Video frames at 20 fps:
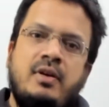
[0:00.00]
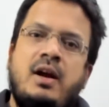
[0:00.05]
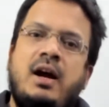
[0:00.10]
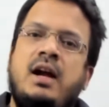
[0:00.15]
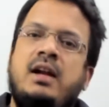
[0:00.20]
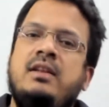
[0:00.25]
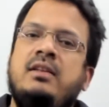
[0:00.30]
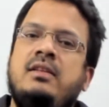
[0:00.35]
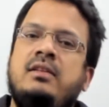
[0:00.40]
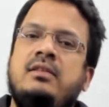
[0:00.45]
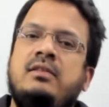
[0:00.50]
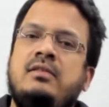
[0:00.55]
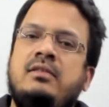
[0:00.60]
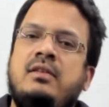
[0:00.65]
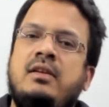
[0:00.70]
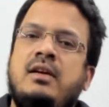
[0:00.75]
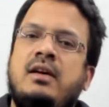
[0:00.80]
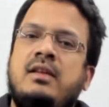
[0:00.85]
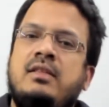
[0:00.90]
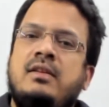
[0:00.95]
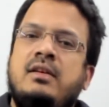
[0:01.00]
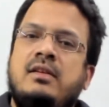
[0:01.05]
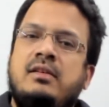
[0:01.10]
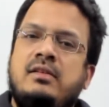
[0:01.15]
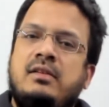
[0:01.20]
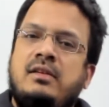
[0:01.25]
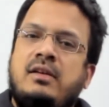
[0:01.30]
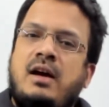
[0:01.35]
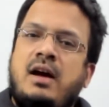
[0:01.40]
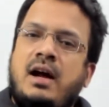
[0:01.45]
and then
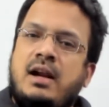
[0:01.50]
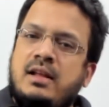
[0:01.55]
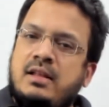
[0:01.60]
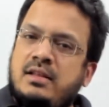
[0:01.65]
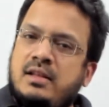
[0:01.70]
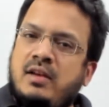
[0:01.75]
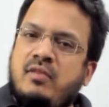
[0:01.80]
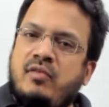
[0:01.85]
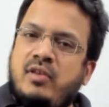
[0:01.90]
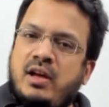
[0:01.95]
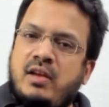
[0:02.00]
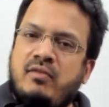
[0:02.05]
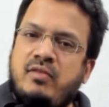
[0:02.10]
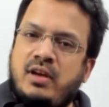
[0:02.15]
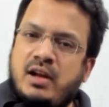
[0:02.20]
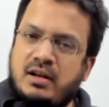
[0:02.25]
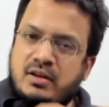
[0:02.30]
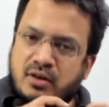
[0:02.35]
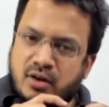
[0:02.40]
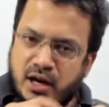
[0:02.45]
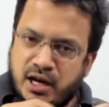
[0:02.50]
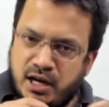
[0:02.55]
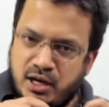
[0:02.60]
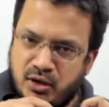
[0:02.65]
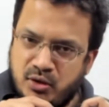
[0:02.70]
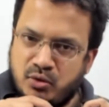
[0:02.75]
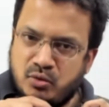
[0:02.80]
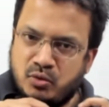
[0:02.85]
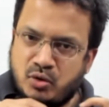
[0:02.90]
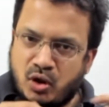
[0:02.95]
another where we are
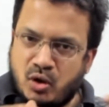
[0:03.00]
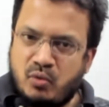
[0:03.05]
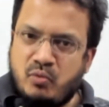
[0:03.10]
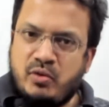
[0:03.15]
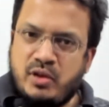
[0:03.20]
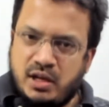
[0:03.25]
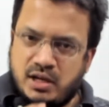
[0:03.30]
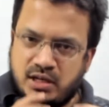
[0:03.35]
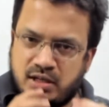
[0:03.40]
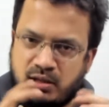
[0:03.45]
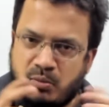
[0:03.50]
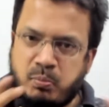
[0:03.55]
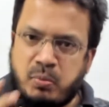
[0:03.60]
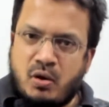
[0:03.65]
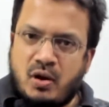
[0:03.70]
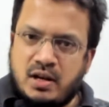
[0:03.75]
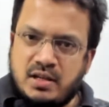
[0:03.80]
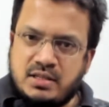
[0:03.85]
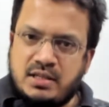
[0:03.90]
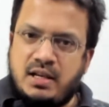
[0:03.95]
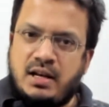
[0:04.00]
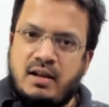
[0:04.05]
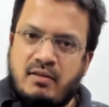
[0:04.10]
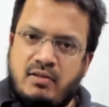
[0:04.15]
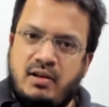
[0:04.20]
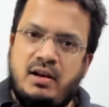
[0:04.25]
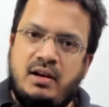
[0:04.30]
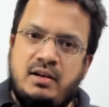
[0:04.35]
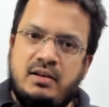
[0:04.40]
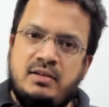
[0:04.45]
trying to, now we are in the policy
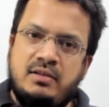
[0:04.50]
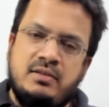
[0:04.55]
level.